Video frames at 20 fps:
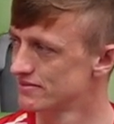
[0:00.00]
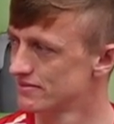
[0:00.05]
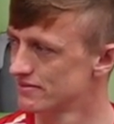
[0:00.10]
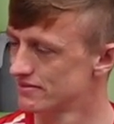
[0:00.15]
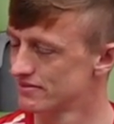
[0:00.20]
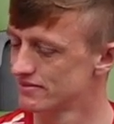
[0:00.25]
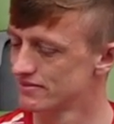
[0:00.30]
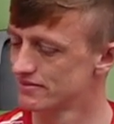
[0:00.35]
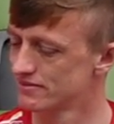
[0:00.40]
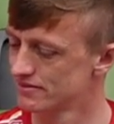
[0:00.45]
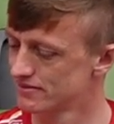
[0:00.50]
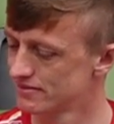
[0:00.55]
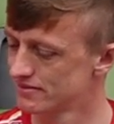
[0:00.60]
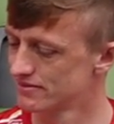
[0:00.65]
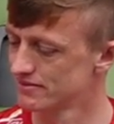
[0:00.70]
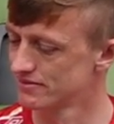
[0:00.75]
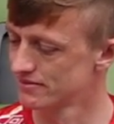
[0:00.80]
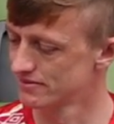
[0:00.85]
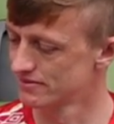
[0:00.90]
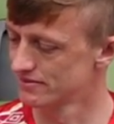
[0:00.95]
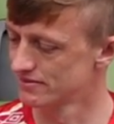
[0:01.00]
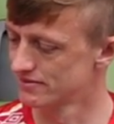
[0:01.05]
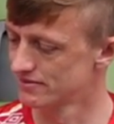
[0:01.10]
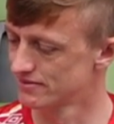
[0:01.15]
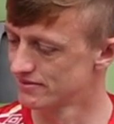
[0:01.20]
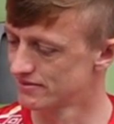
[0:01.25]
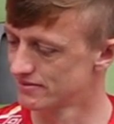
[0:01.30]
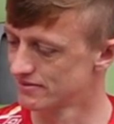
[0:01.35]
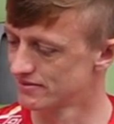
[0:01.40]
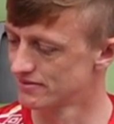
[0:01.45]

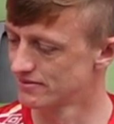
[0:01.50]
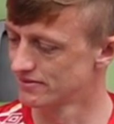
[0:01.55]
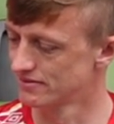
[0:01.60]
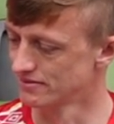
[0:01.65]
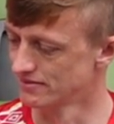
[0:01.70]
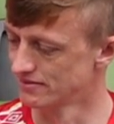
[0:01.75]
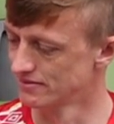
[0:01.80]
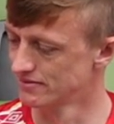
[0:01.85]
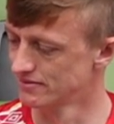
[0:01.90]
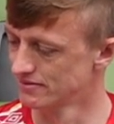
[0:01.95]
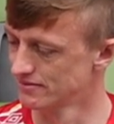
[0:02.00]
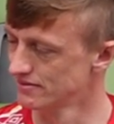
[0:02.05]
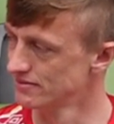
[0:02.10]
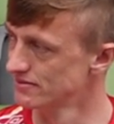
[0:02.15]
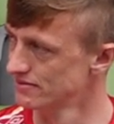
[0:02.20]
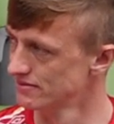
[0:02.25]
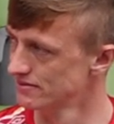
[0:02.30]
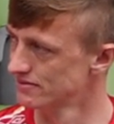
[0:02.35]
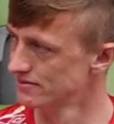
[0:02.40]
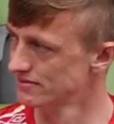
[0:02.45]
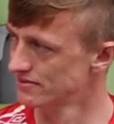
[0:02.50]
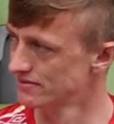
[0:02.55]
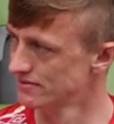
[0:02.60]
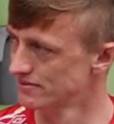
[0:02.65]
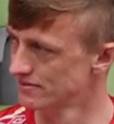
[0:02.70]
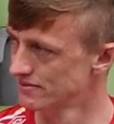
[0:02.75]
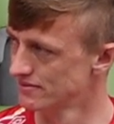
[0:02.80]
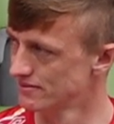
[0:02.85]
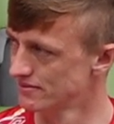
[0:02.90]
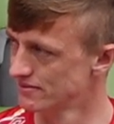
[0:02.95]

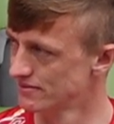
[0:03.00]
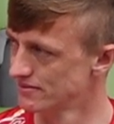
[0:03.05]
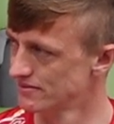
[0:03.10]
No words are spoken by the person on screen.